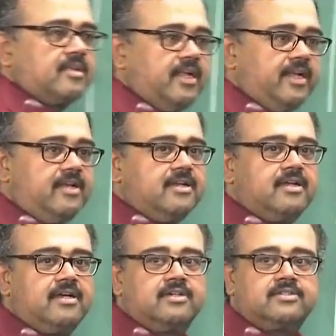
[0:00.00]
right.
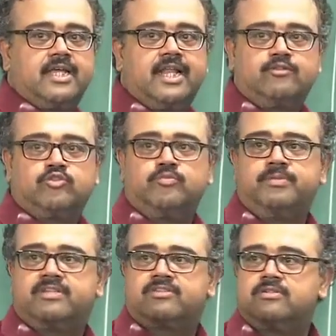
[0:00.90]
So I will have 2
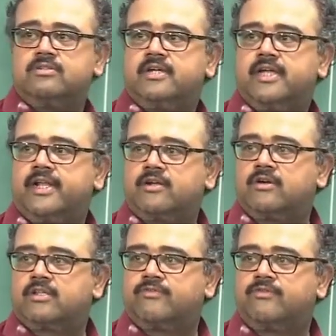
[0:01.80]
bits to
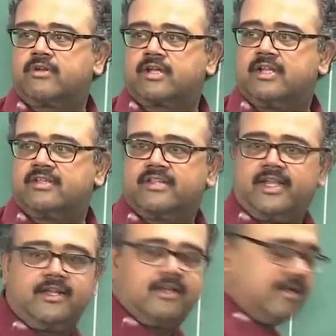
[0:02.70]
encode the 4 colors,
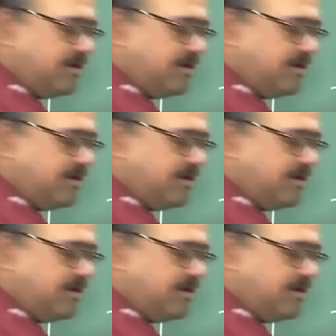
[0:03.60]
right.